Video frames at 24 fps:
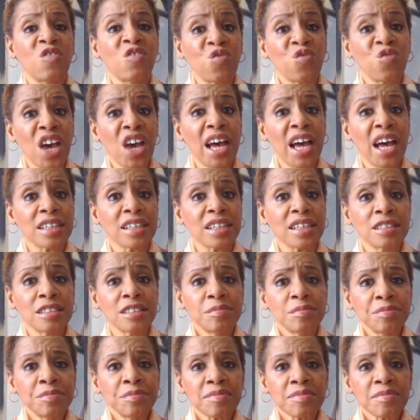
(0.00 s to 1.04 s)
And in fact,
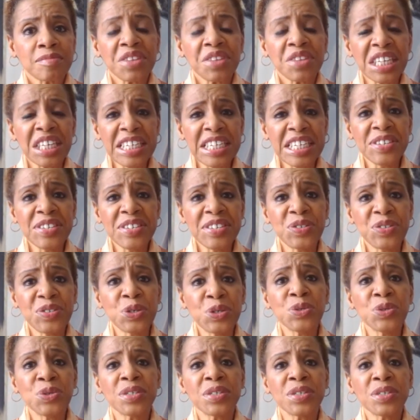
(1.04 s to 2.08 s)
he's
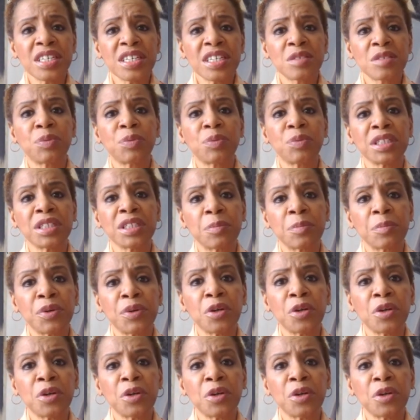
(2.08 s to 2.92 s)
used his bully